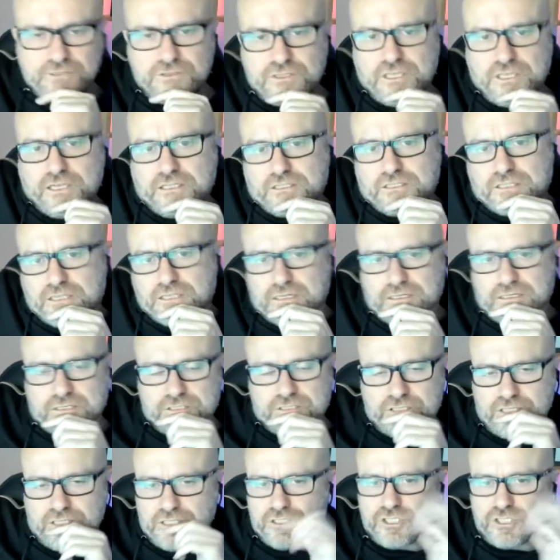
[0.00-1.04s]
think that
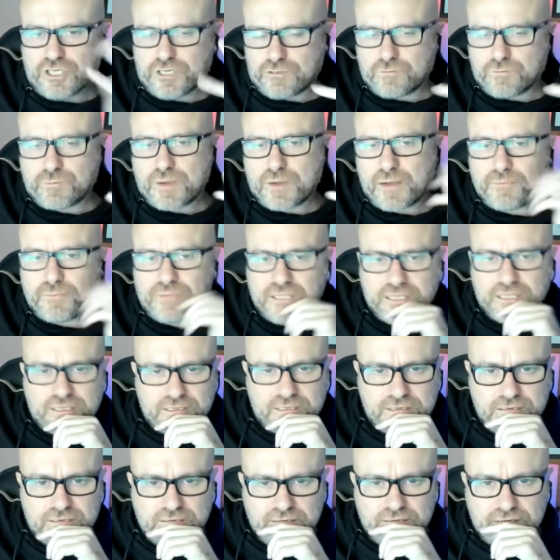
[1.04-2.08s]
the general public
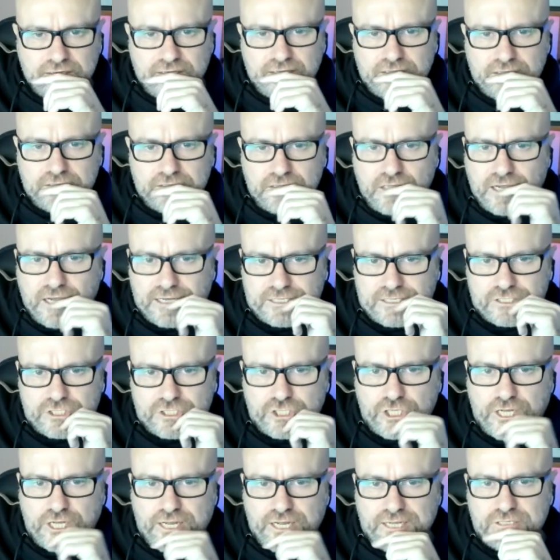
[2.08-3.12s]
like
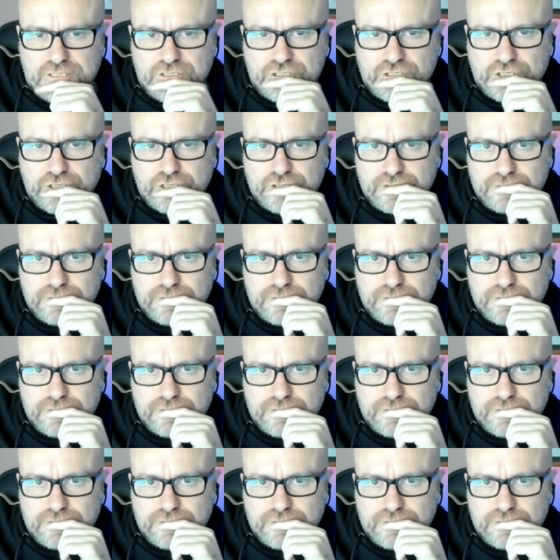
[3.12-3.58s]
change.